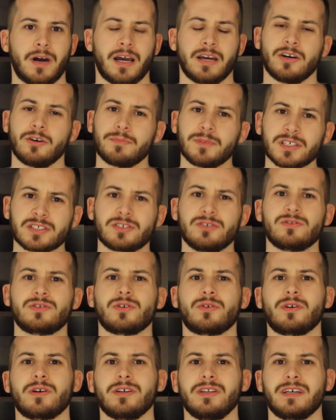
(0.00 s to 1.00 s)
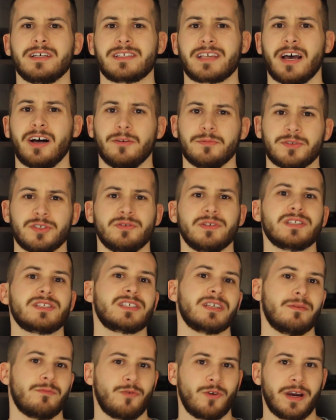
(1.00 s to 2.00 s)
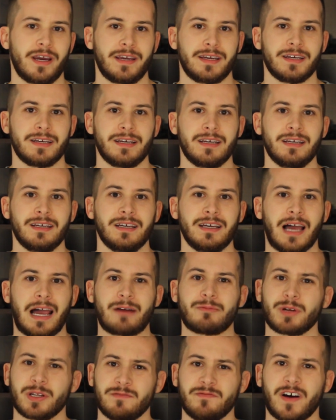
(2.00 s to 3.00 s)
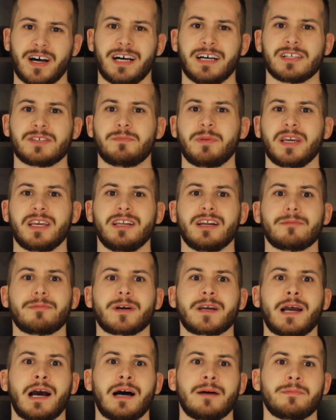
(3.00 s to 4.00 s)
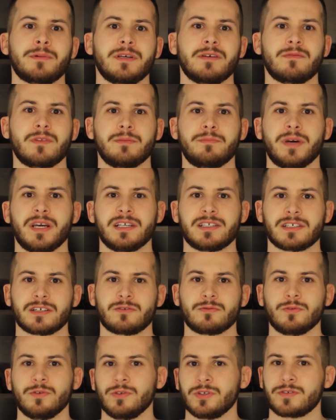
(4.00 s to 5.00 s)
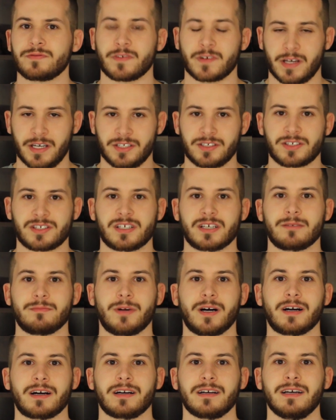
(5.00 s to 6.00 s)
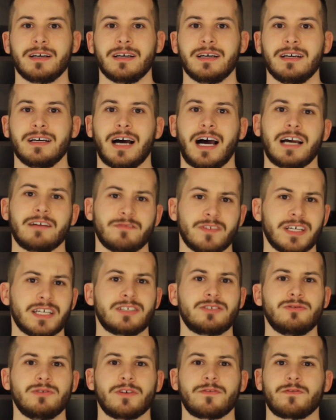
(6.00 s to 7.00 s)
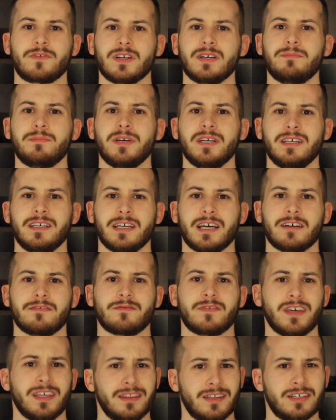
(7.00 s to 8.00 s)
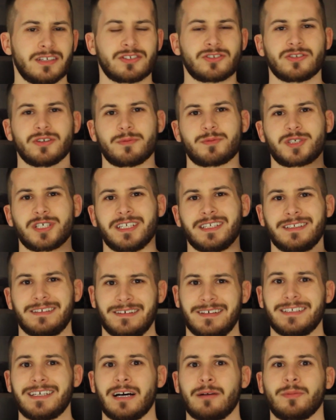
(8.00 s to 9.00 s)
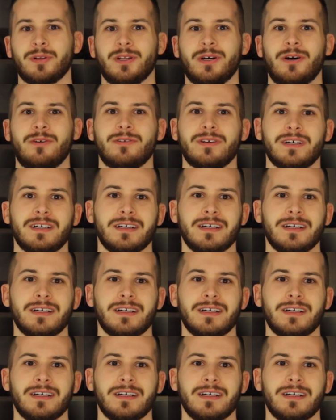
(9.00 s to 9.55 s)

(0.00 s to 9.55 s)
I hope this tutorial has helped you in some way. I would advise picking up a copy of the basic rules for Age of Sigmar. I've linked to a free PDF in the description down below.